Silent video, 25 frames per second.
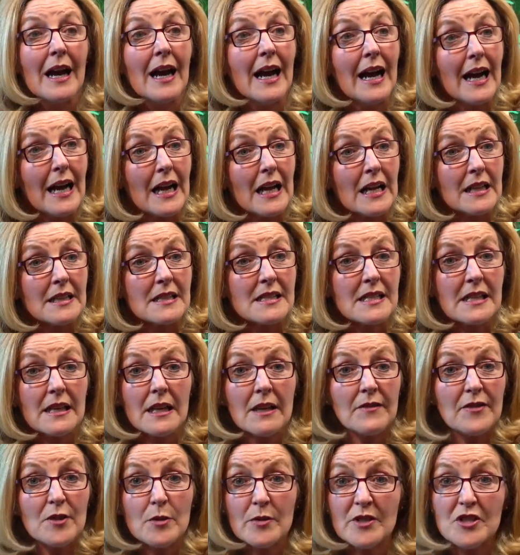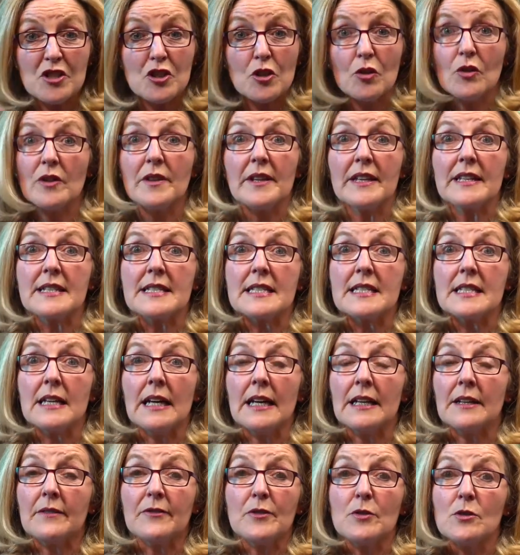And if you enjoy this,
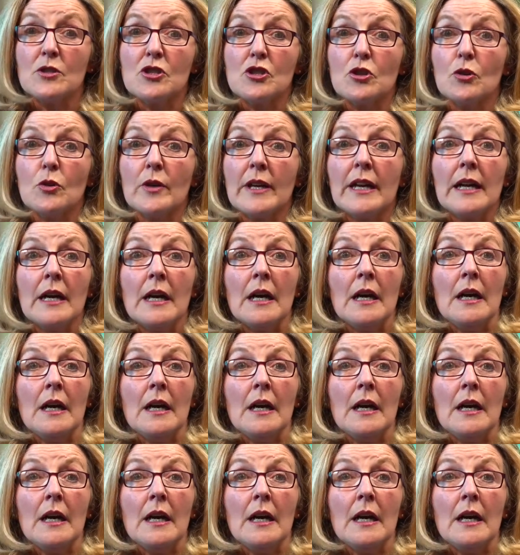and if you enjoy